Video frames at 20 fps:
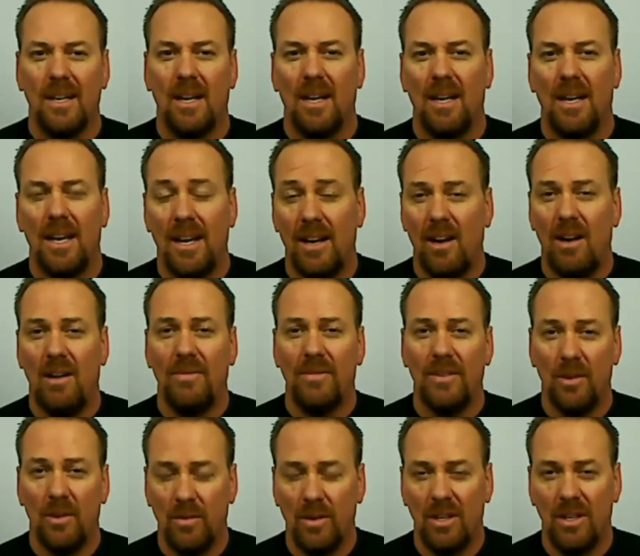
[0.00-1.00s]
and
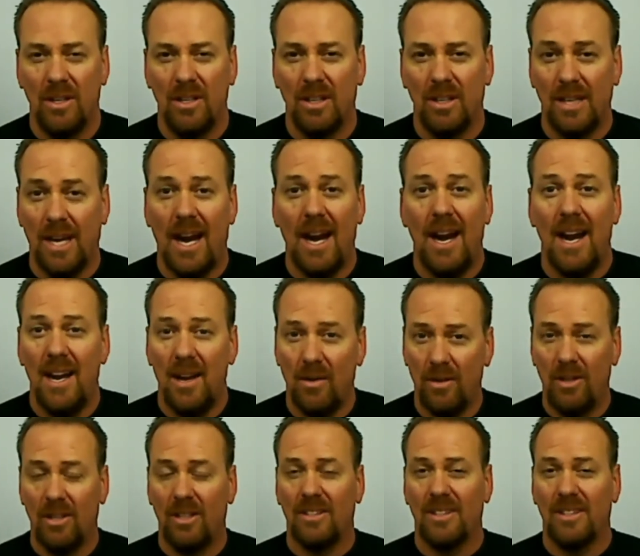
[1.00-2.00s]
often overlooked. I
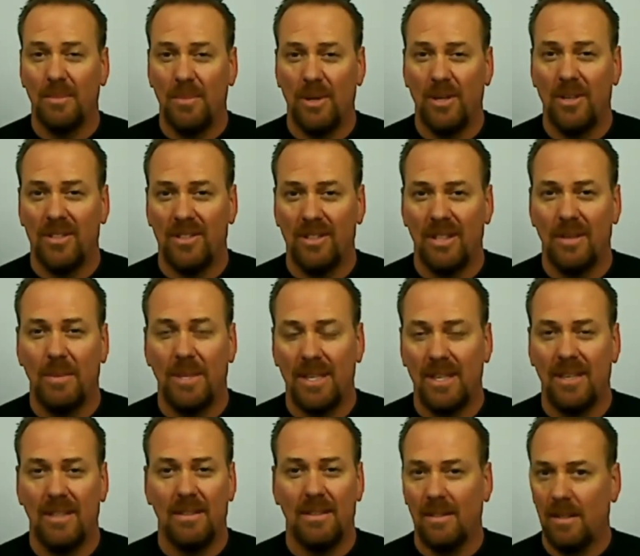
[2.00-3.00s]
overlooked it personally
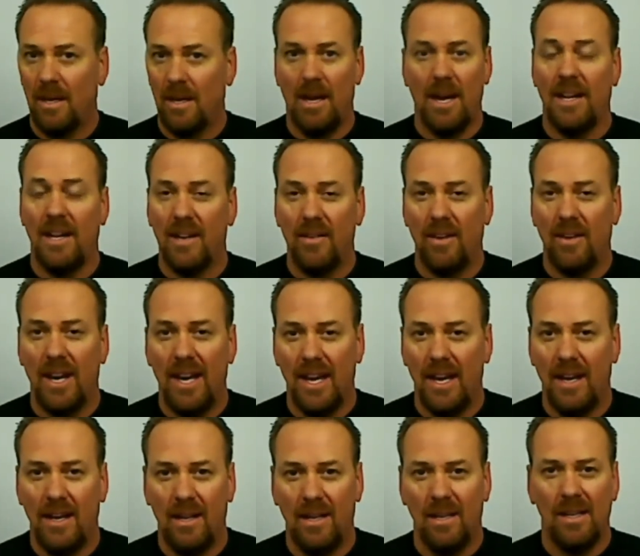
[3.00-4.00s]
because I had never
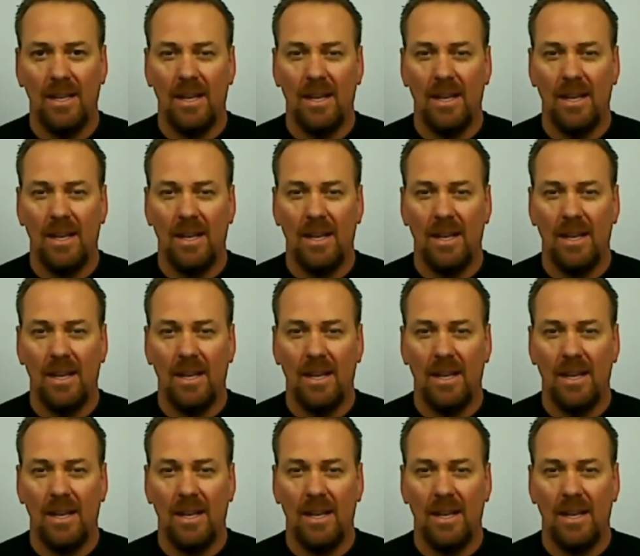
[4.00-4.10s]
had